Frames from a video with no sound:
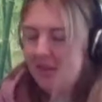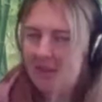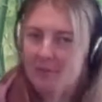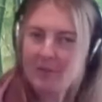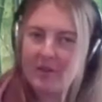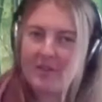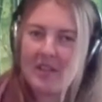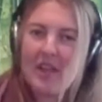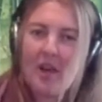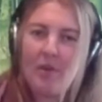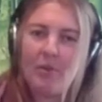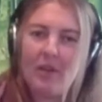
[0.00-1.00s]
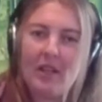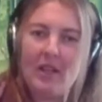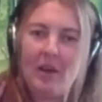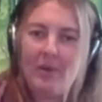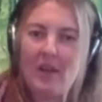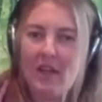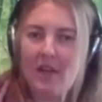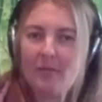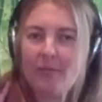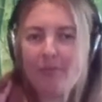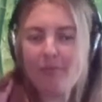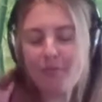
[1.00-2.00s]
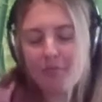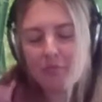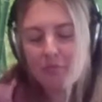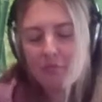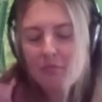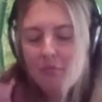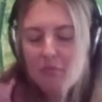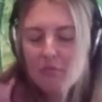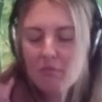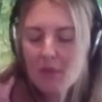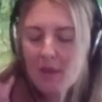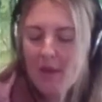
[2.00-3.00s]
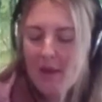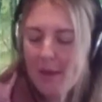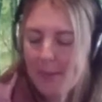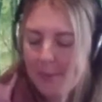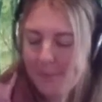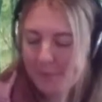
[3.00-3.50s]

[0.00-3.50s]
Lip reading: because they only go on here. At